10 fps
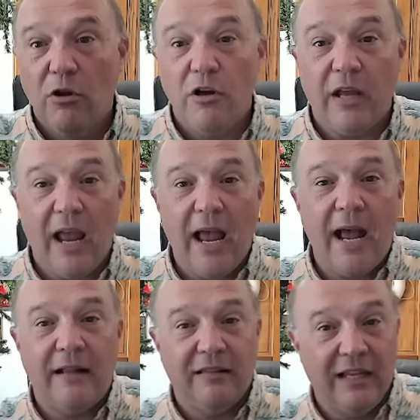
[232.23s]
look
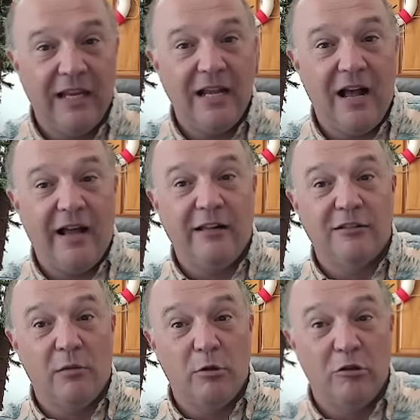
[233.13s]
at the
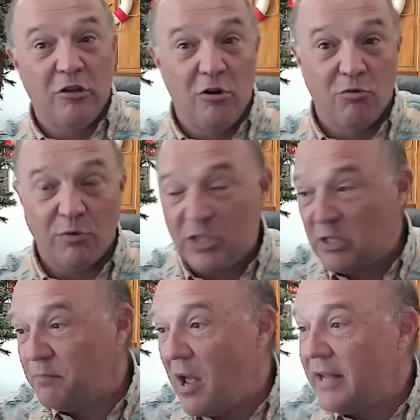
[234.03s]
ILWU
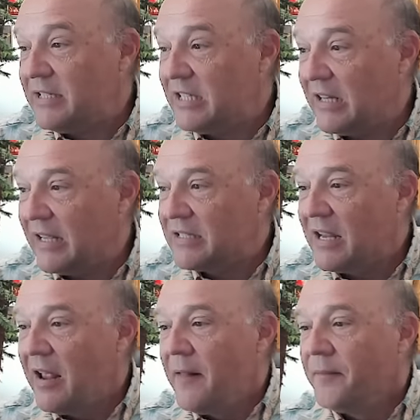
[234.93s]
response to this,
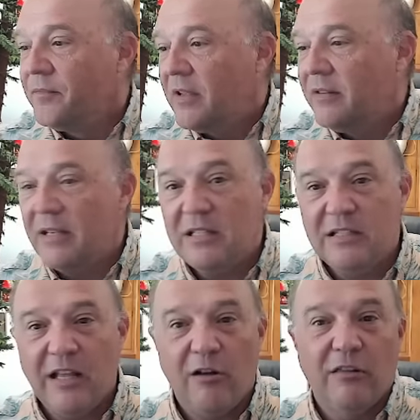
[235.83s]
this
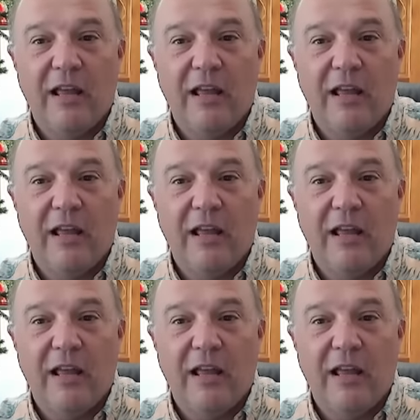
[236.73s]
is their